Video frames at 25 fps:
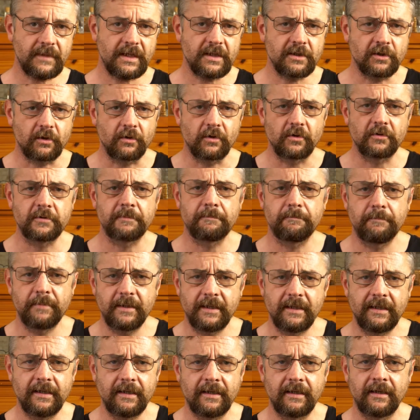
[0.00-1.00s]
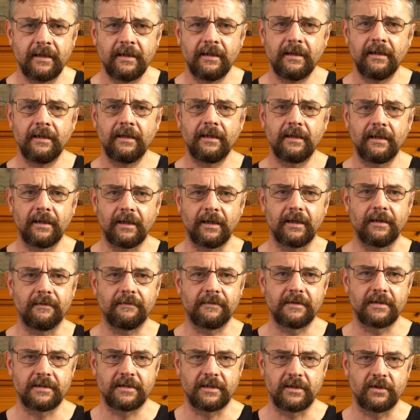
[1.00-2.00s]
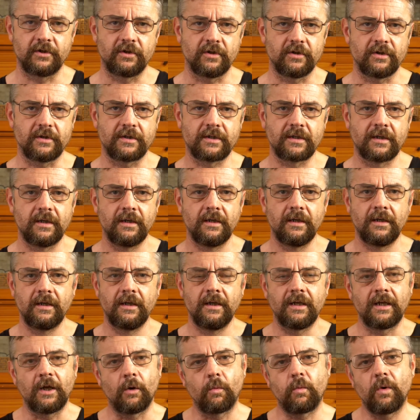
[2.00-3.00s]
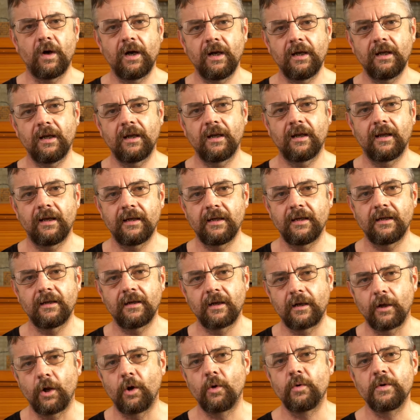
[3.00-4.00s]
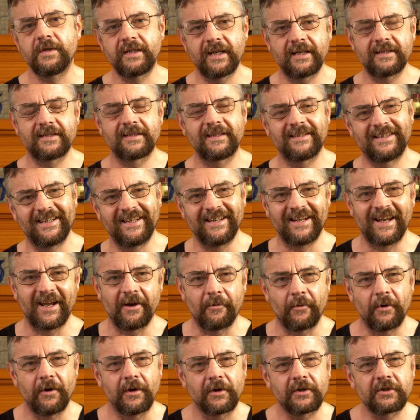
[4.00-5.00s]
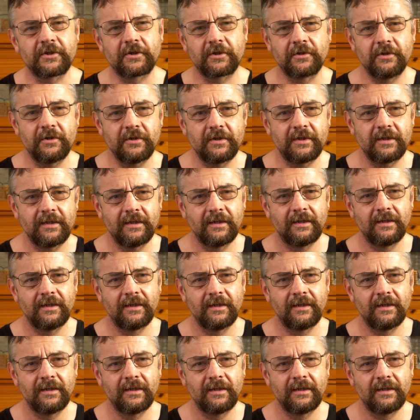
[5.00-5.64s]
So those big life decisions. Now, why are low density networks good